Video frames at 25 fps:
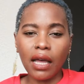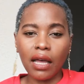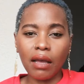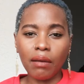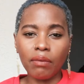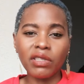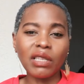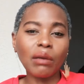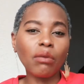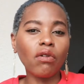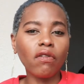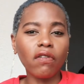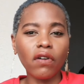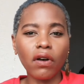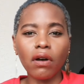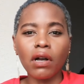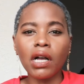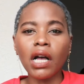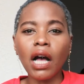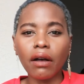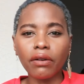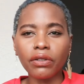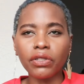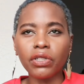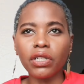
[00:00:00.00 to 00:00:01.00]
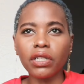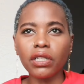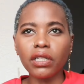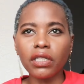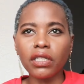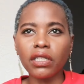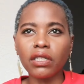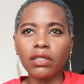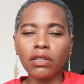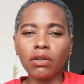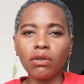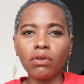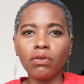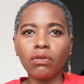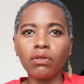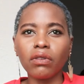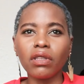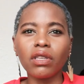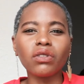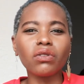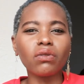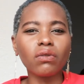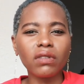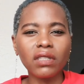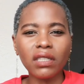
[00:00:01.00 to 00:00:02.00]
some of our cultures or the
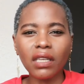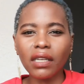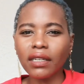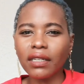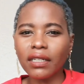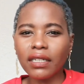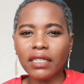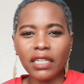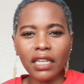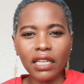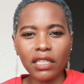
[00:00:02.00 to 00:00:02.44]
society